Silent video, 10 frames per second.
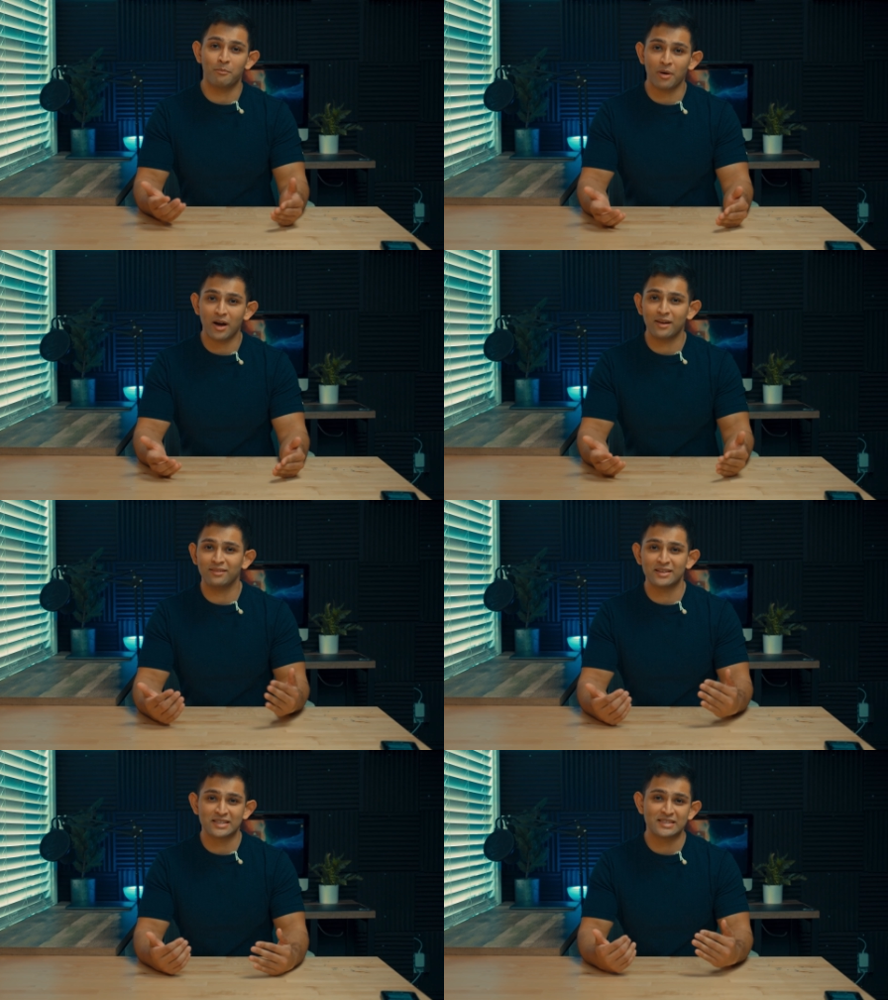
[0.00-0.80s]

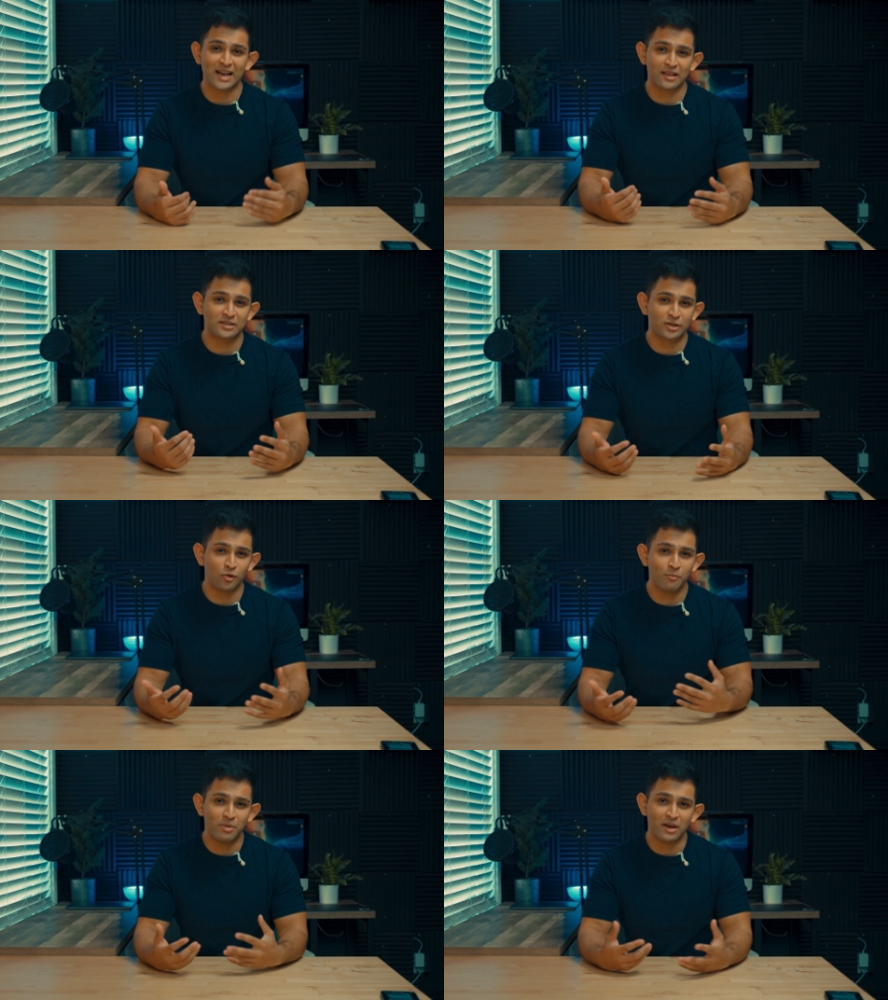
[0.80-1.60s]
but this is not
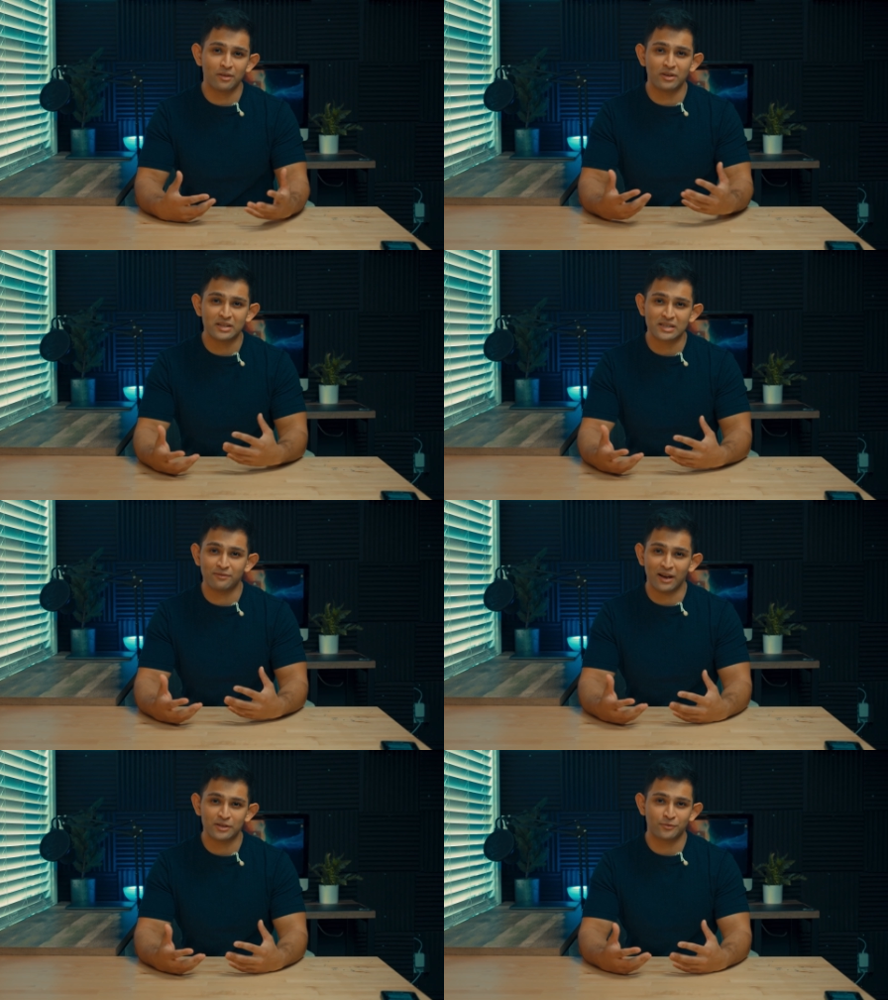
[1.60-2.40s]
too big of a
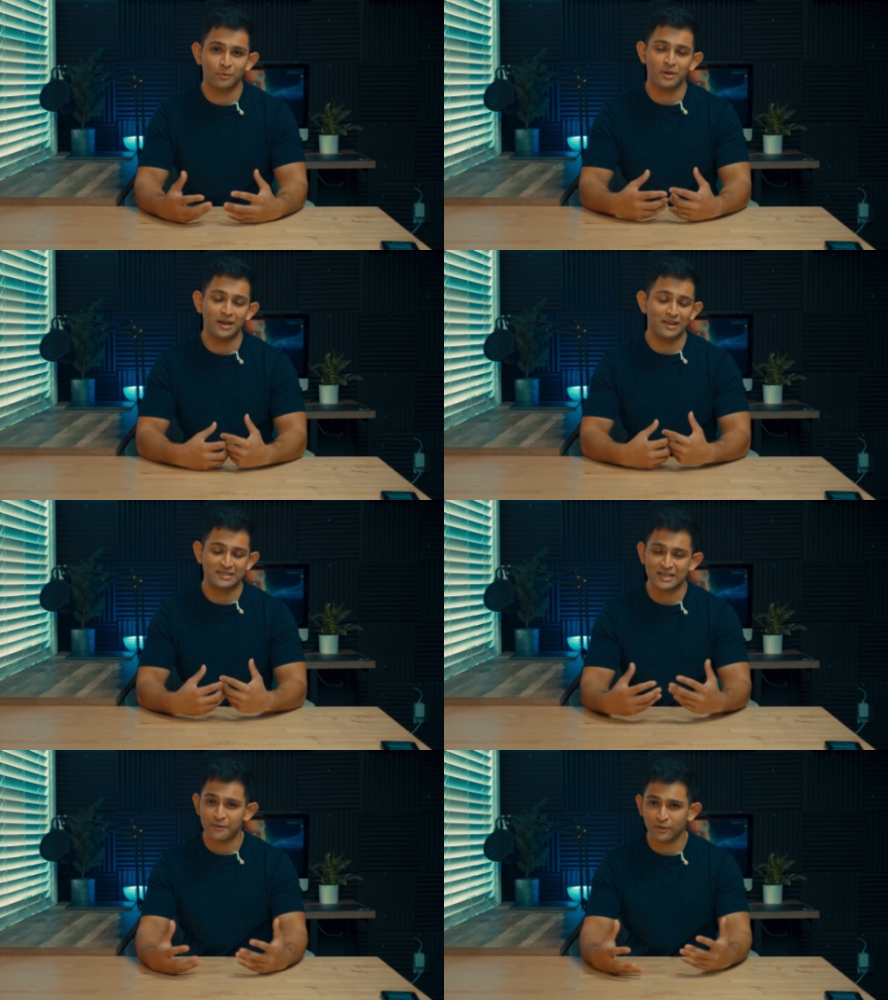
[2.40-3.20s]
disadvantage for me, and
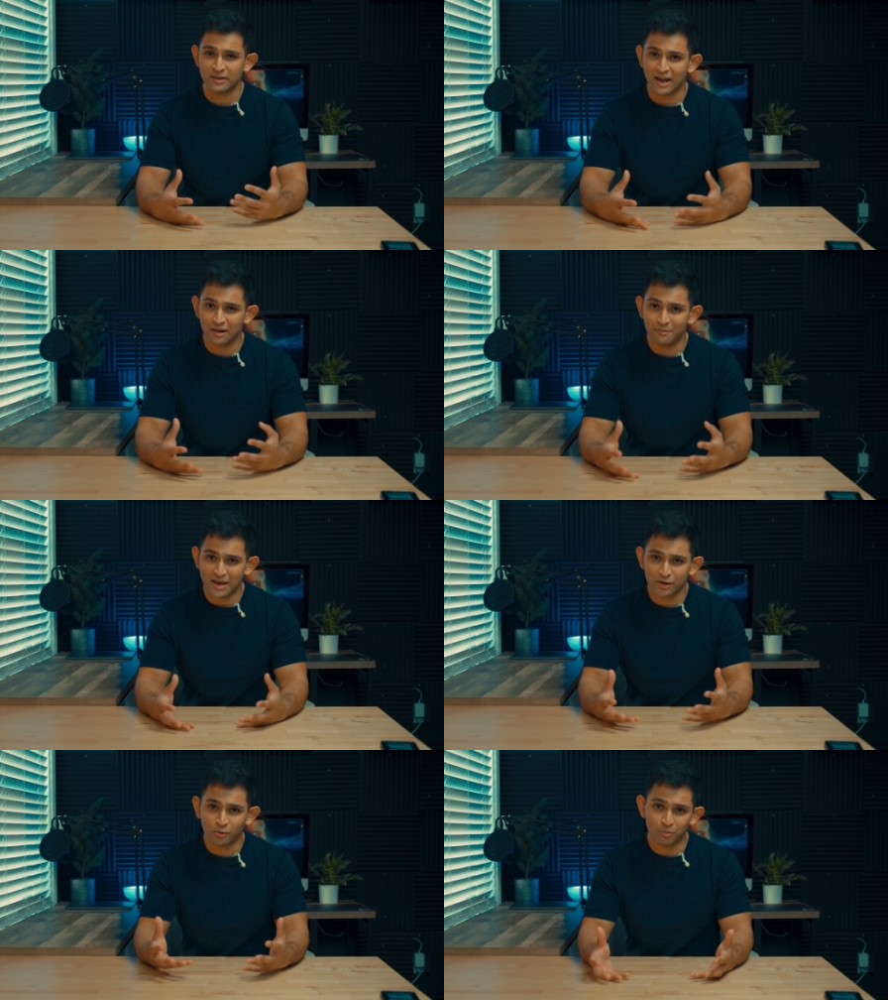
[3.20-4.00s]
it's definitely not a
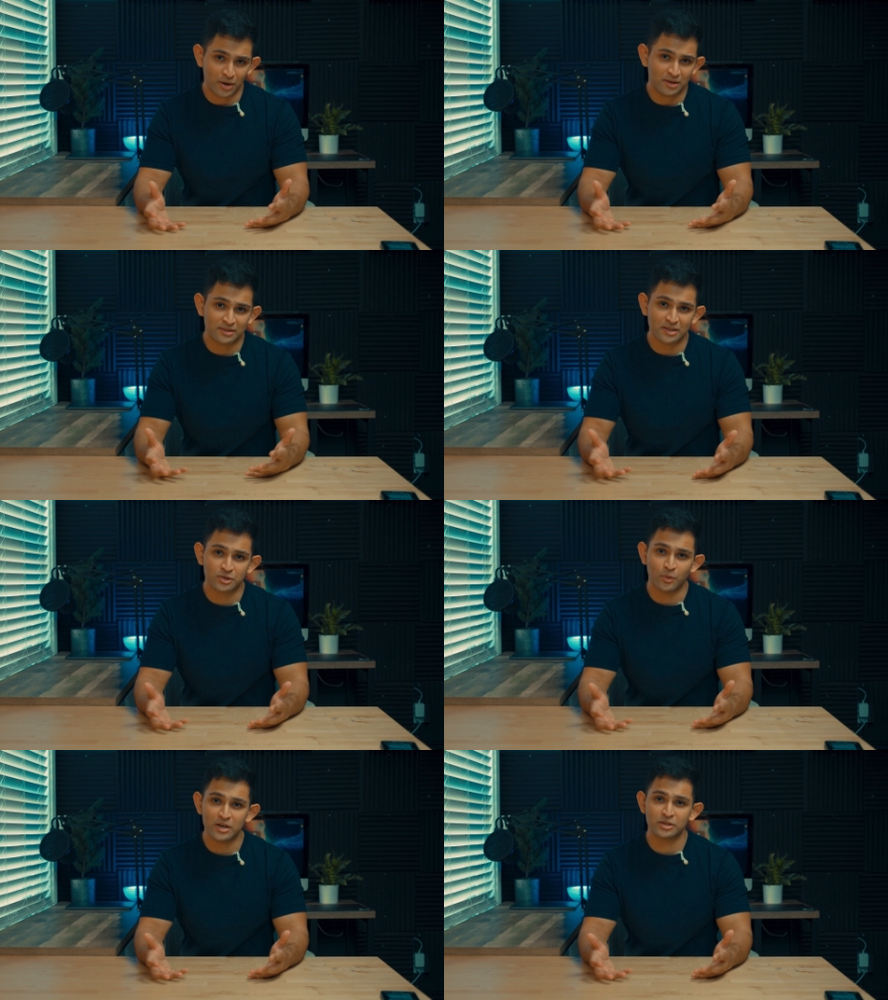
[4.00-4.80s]
make it or break it
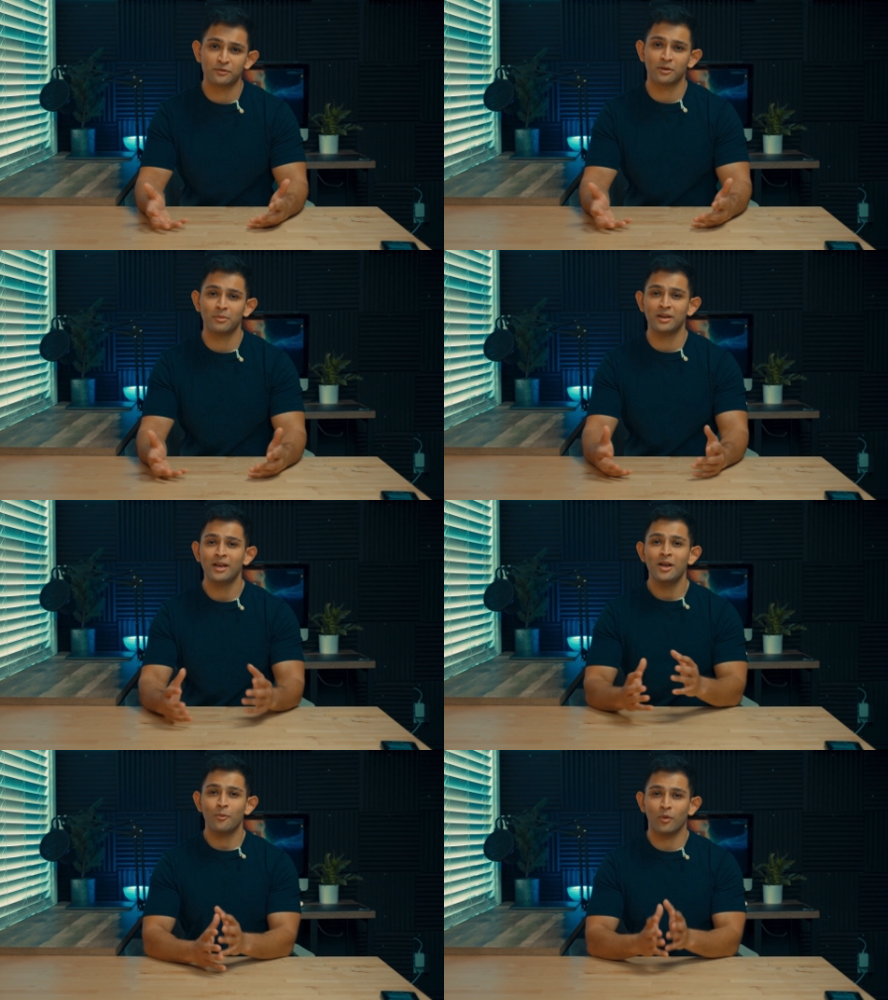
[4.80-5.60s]
situation for me
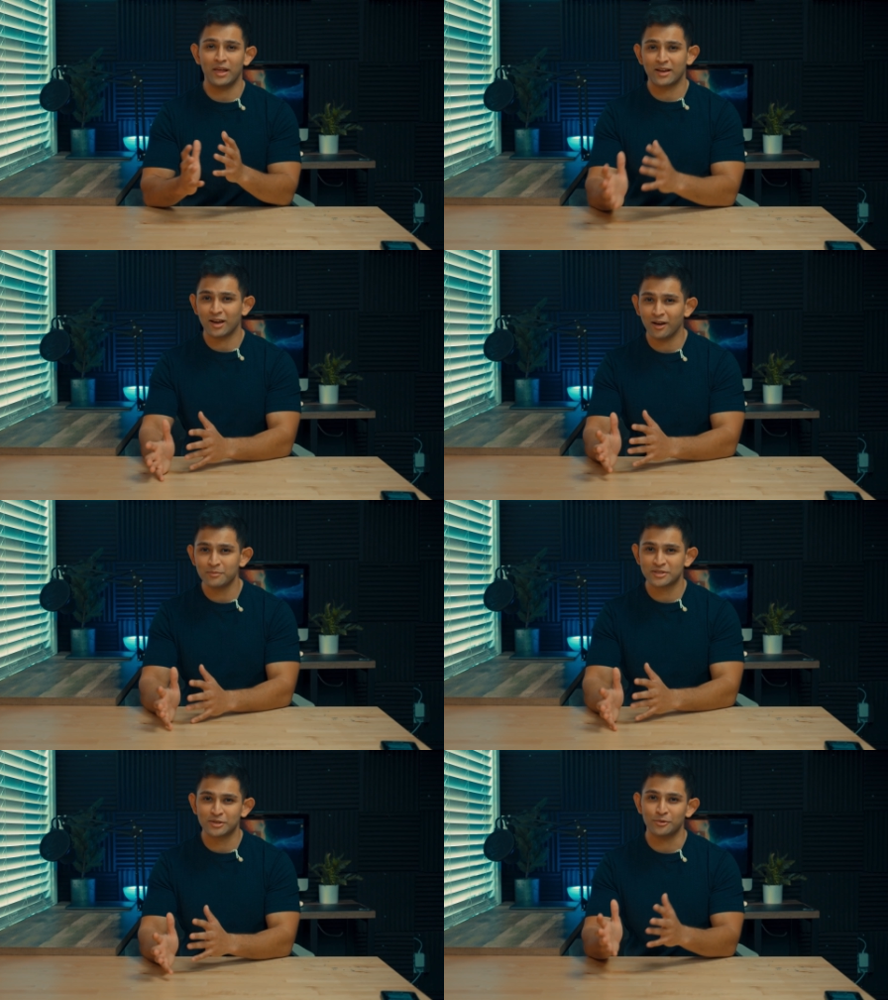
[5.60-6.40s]
when it
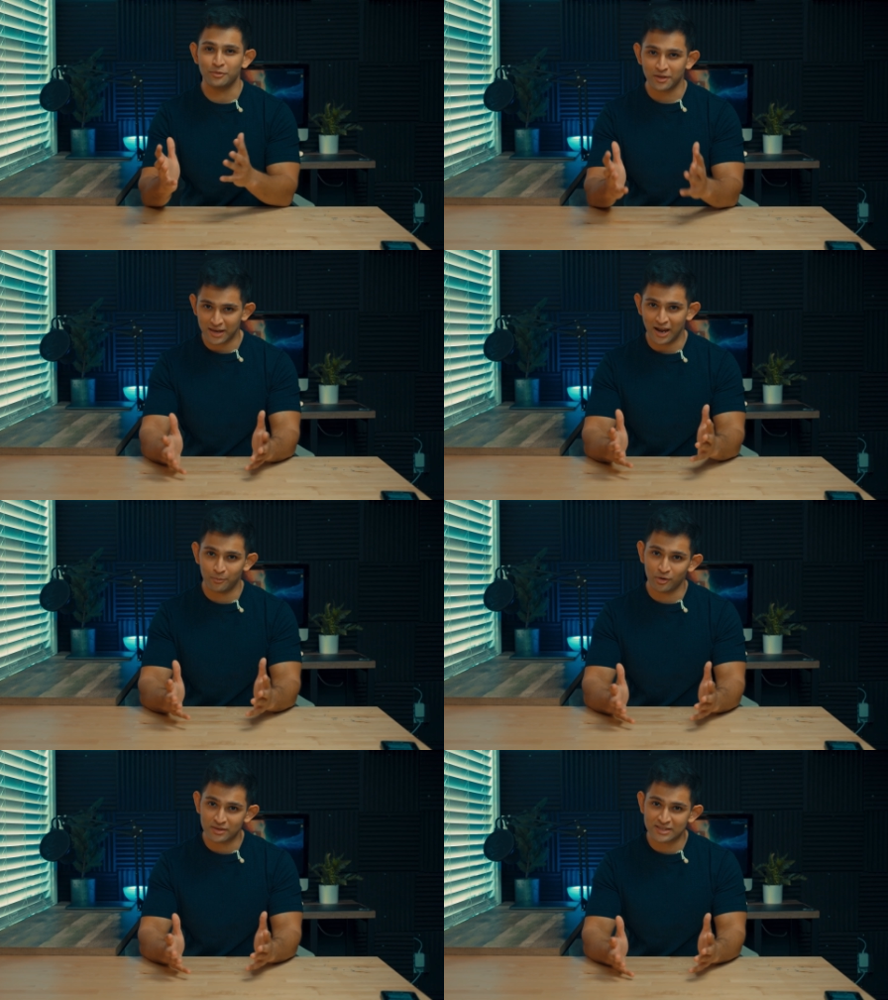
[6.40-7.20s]
comes to the
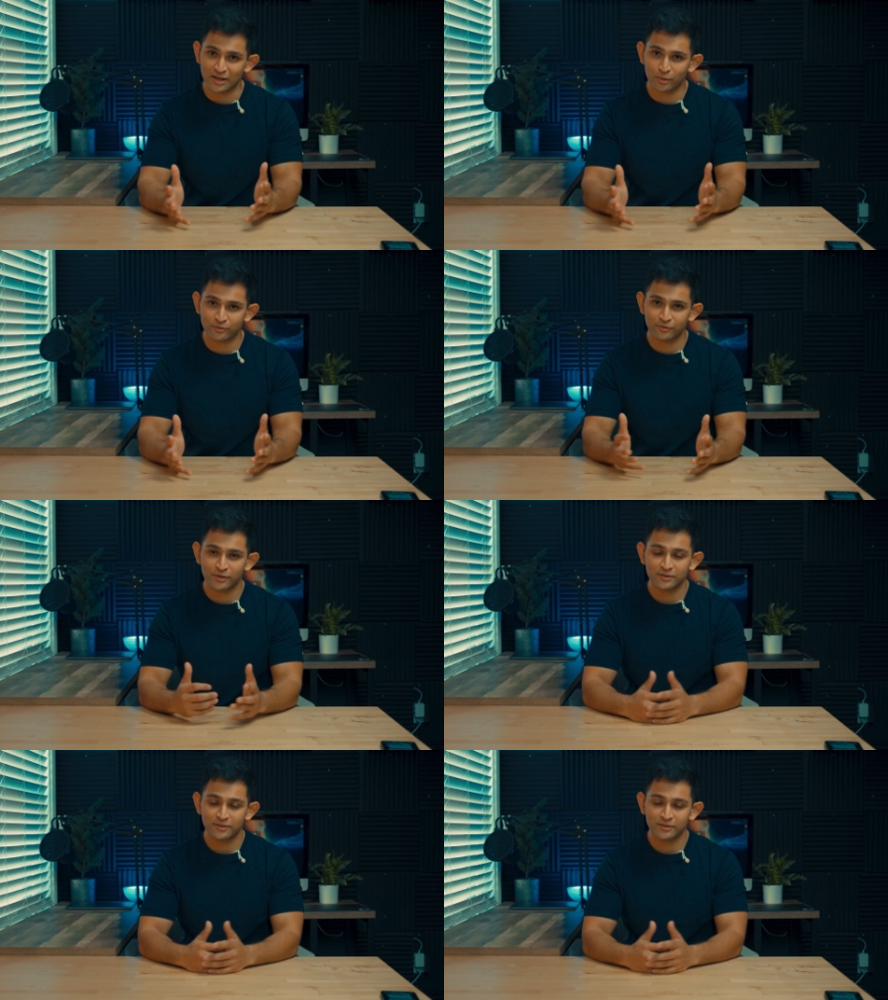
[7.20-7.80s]
camera itself.